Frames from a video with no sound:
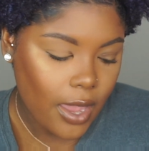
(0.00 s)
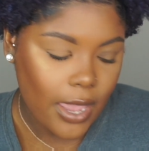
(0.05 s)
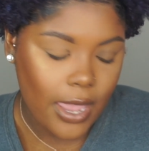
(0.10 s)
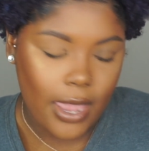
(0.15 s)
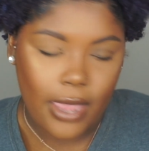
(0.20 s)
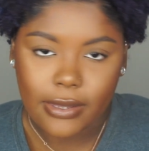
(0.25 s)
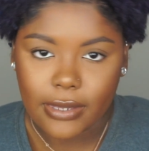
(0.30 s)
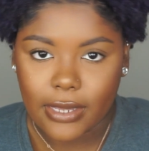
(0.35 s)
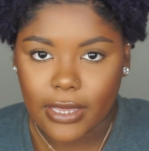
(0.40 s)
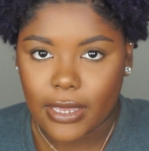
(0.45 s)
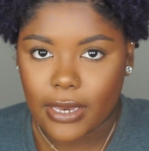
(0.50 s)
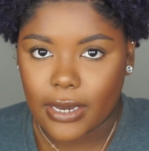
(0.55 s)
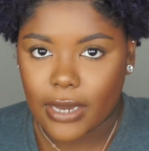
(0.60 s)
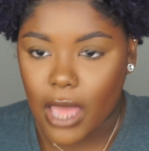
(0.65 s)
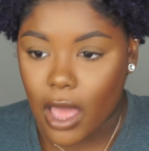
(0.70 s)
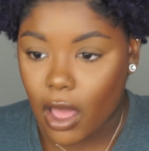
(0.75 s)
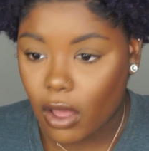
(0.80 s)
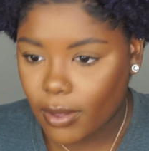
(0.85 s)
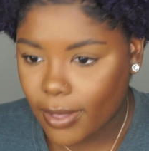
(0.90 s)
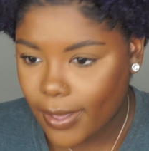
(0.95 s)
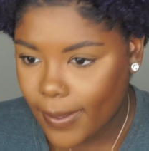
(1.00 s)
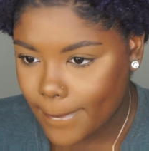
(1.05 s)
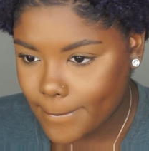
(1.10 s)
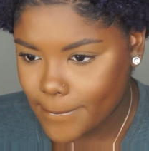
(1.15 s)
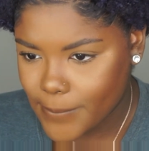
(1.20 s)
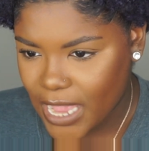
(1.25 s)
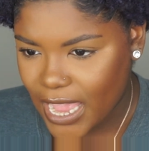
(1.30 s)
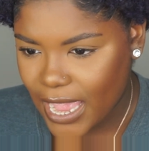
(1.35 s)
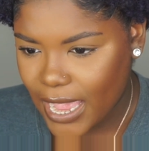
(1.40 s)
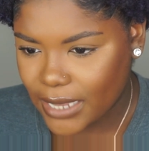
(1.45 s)
and then I'll come
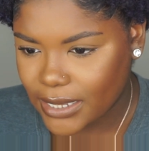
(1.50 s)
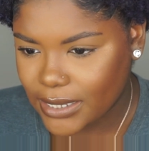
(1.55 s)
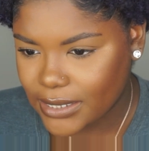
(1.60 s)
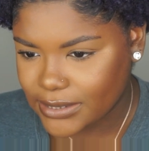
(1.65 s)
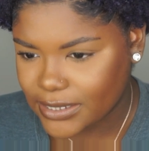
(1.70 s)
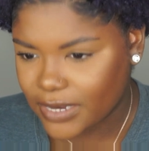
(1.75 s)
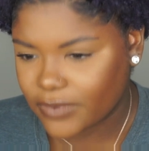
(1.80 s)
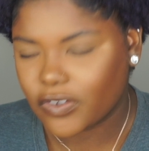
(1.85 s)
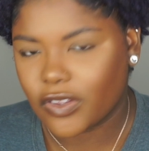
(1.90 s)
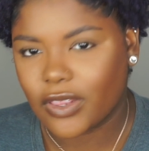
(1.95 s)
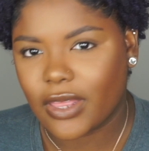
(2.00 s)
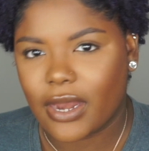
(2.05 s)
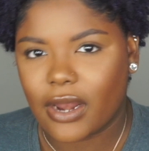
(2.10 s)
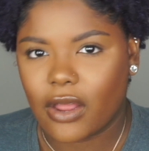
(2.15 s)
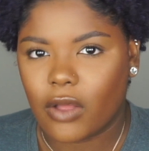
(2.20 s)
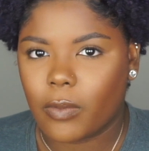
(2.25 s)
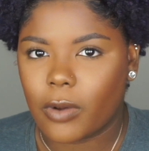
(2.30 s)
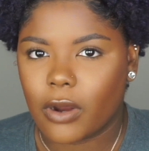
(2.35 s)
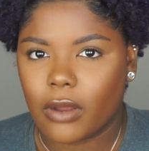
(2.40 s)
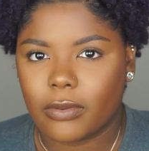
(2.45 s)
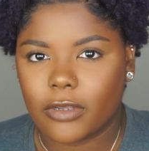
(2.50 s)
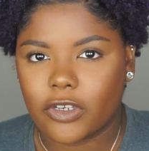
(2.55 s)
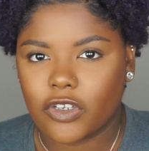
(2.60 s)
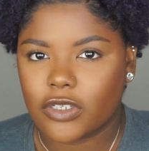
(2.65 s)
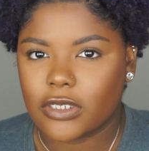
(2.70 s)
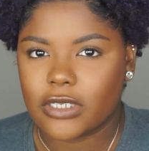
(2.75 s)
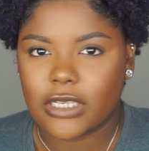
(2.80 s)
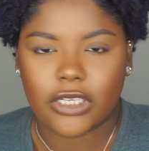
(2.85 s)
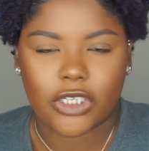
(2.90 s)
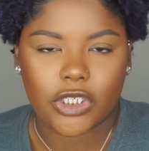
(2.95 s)
back, because after that I'll probably just take